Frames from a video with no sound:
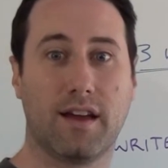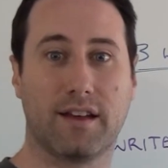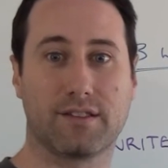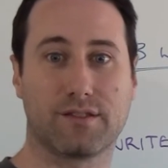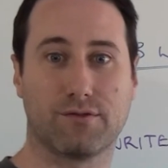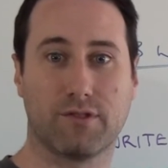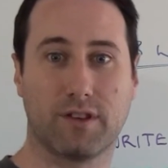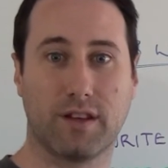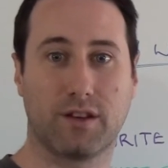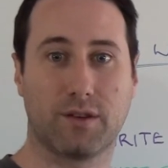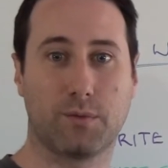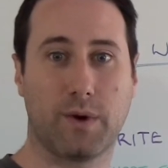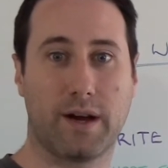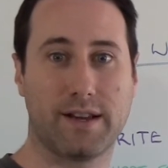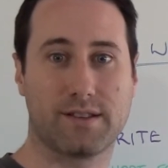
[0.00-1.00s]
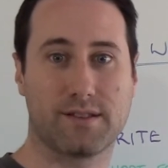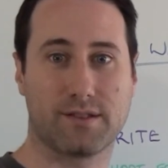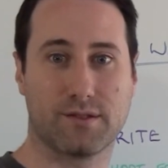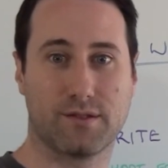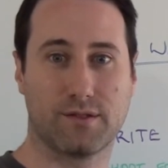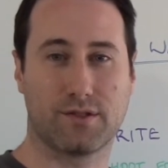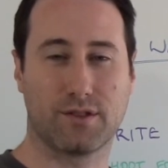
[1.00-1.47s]
It's a really good way
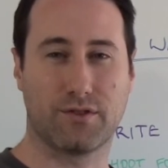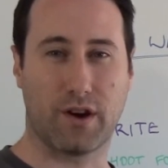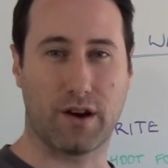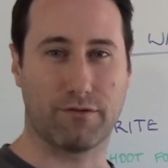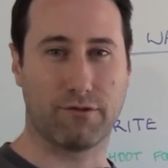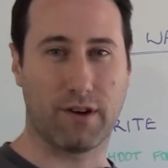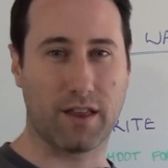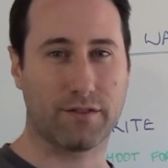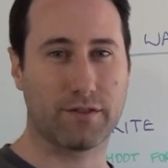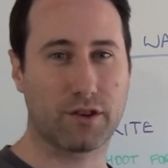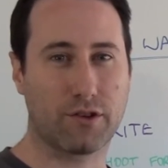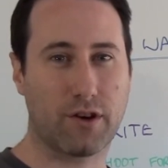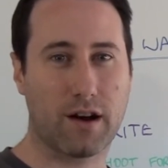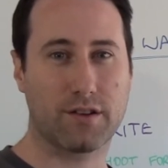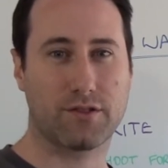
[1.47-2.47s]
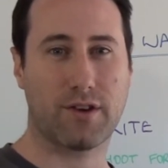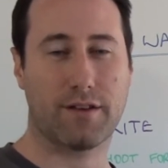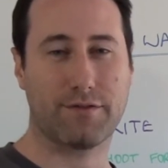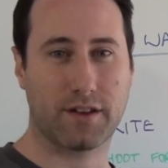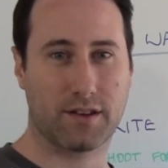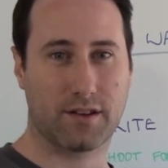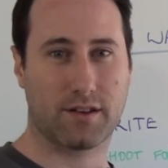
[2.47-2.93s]
to drive relevant
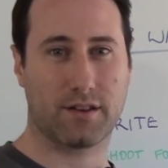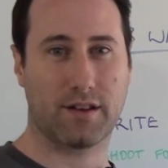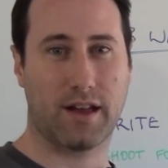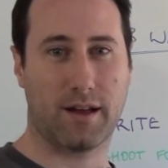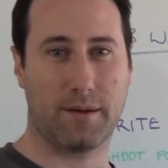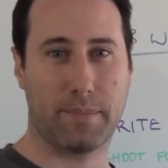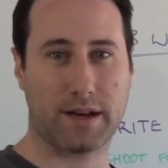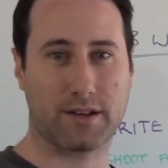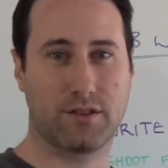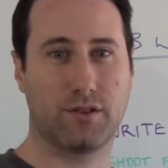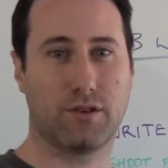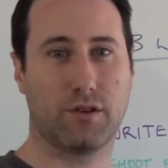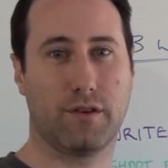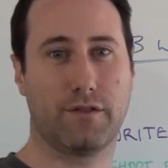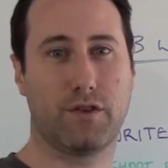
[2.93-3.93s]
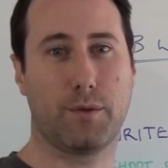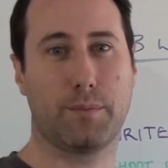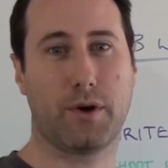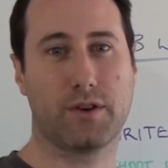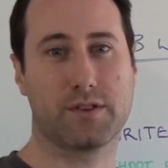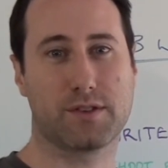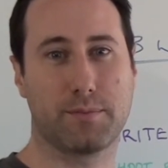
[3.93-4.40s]
traffic back to your review
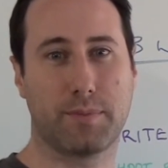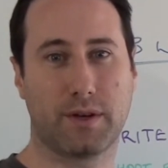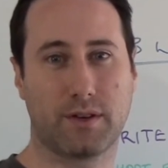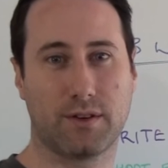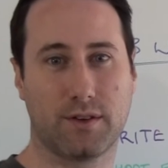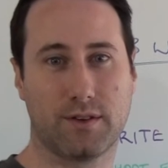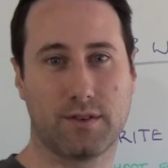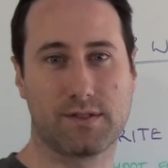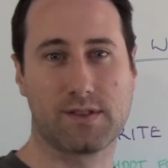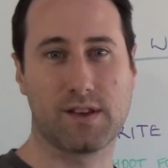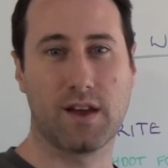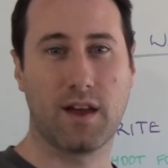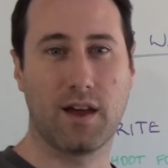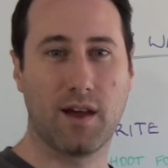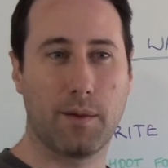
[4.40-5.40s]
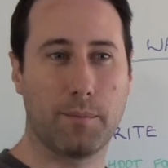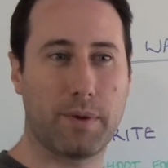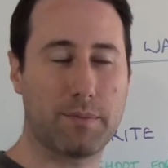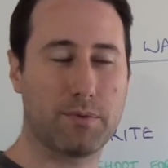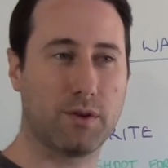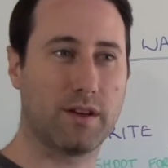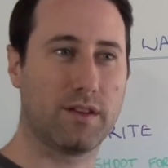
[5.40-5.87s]
post, because
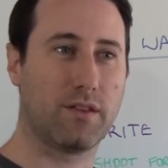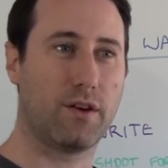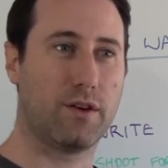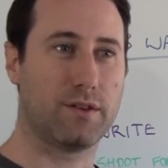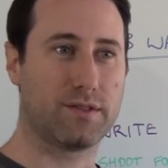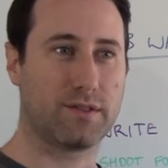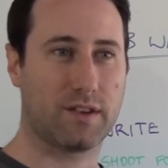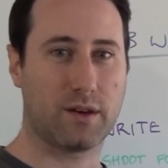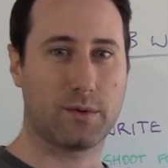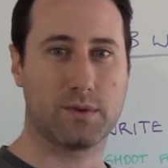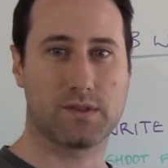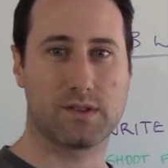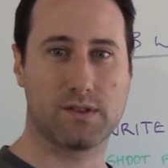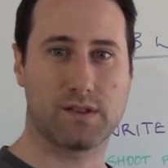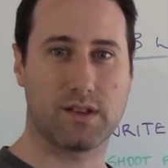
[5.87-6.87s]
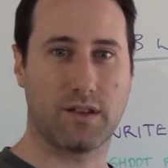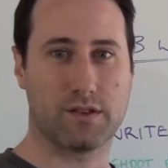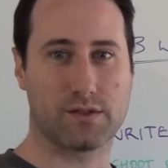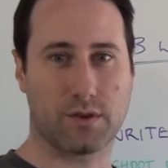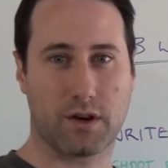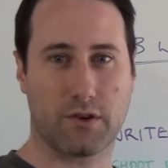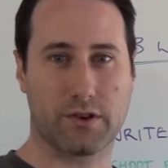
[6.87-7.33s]
people in those sequences, in
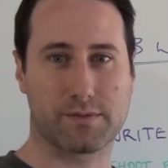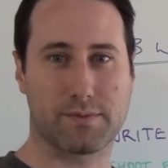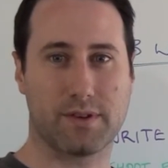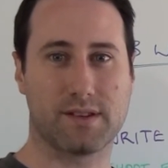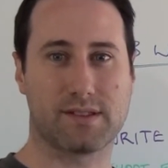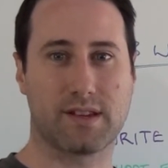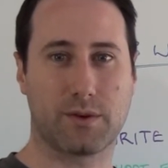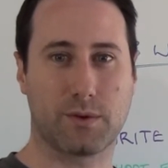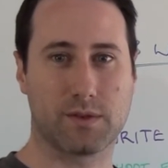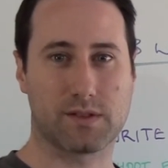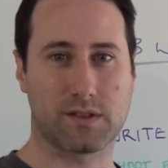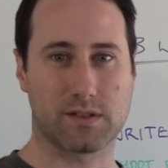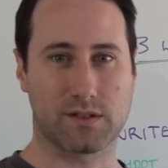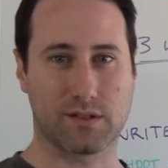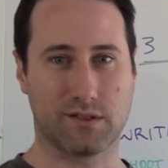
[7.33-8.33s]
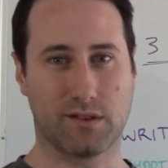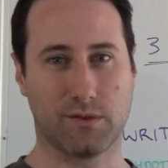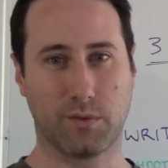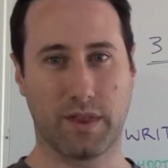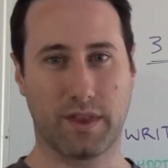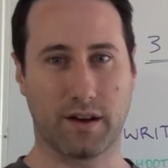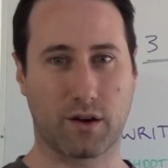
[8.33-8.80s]
those autoresponder sequences or
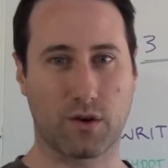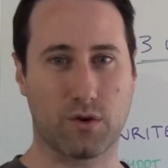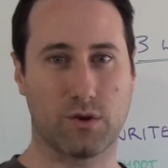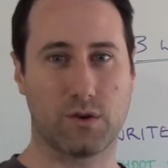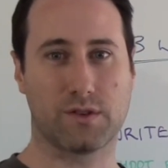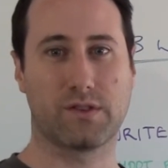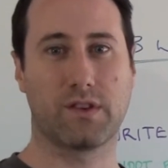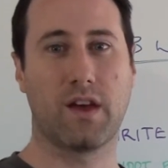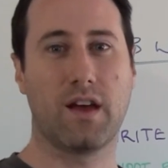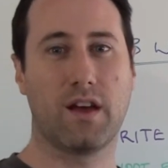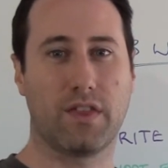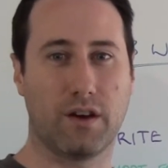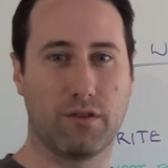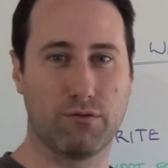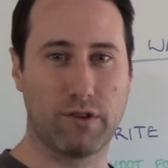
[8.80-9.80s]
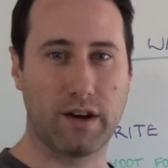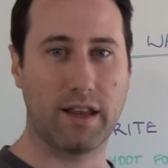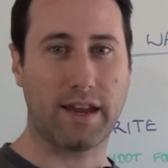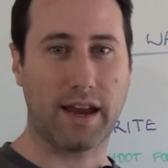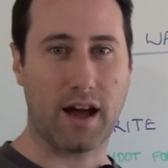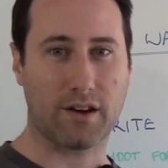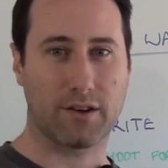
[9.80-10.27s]
within a course, they're
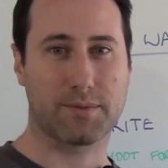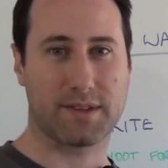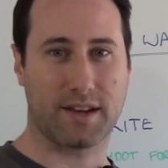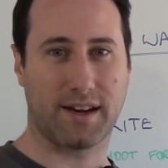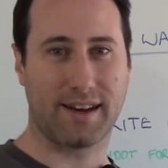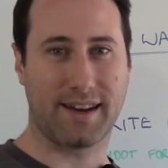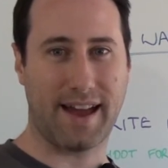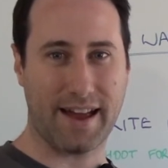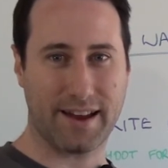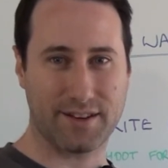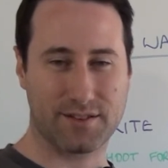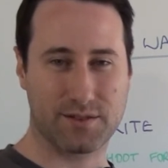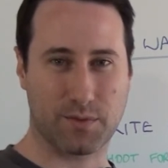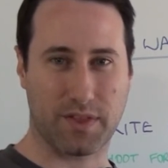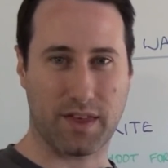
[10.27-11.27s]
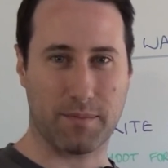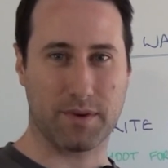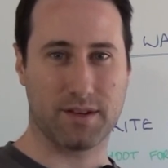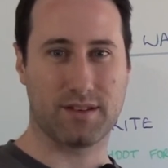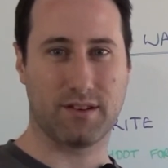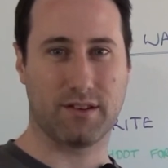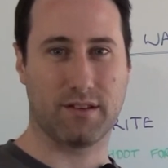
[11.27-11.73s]
really 100% engaged with that
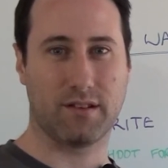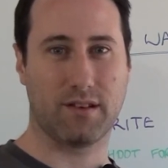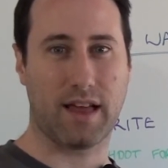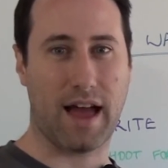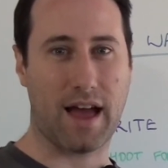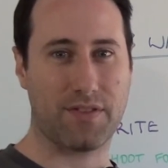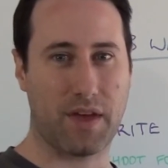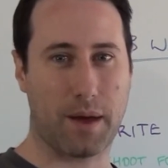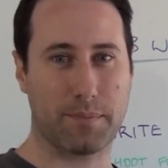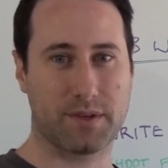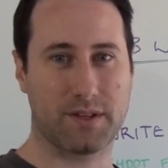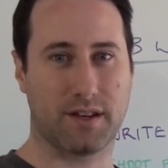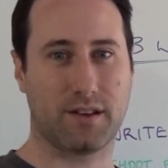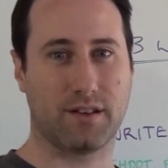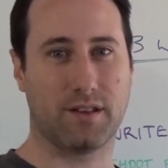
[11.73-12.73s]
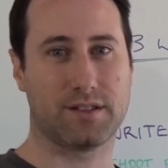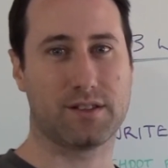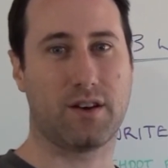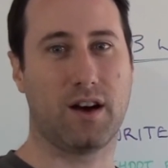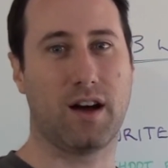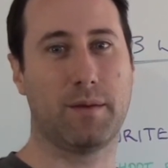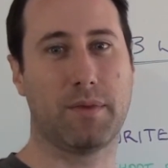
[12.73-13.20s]
material at that particular
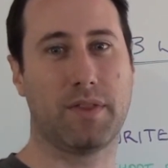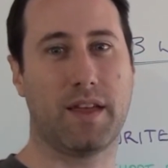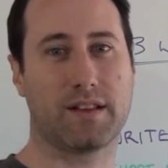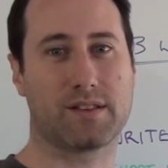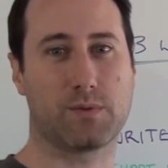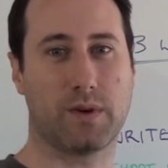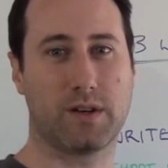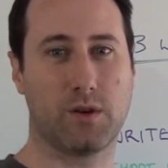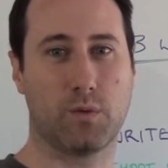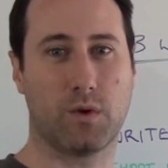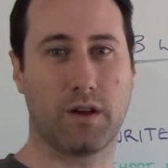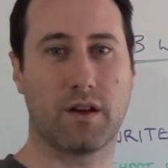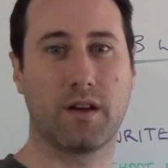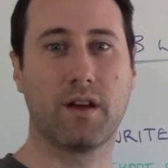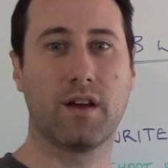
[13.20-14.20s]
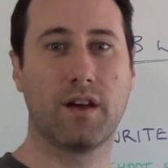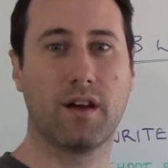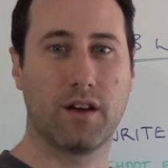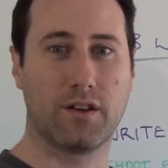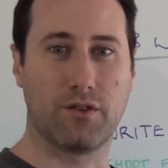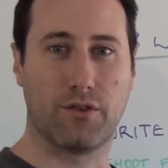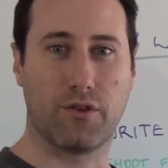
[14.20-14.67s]
time, and that's when you want to
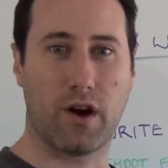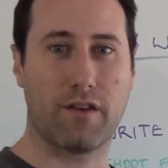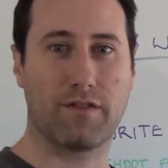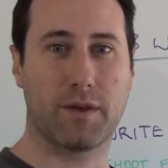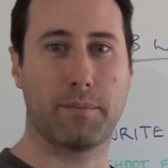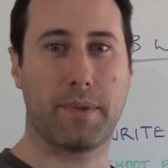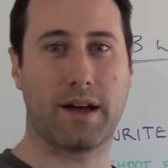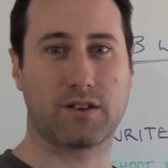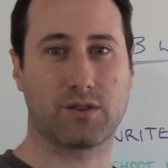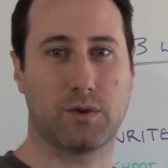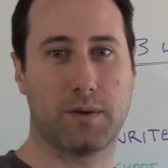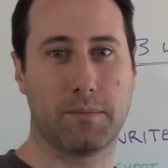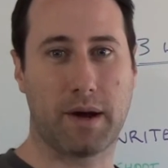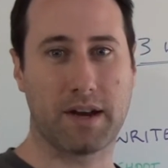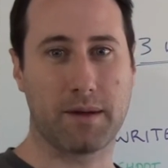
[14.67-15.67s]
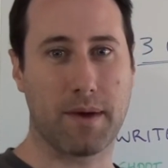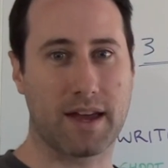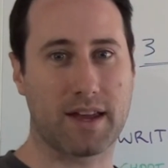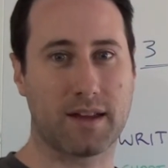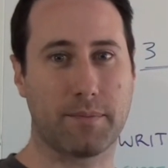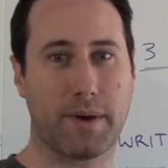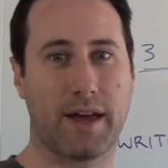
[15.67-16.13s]
drive them back to a
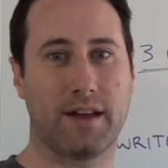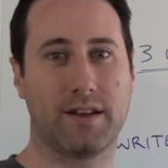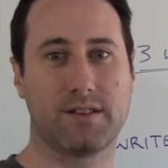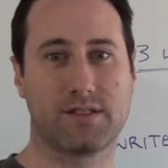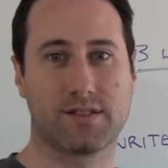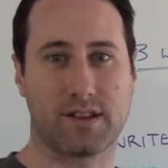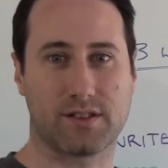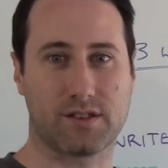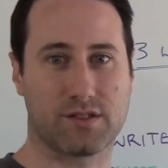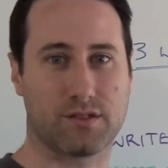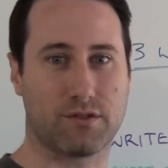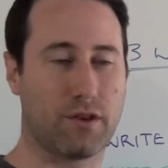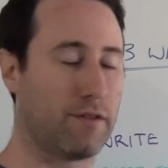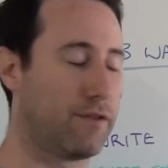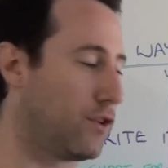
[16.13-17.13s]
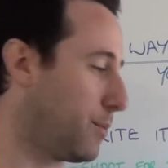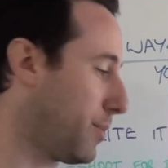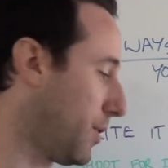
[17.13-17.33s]
money-making page, such as a review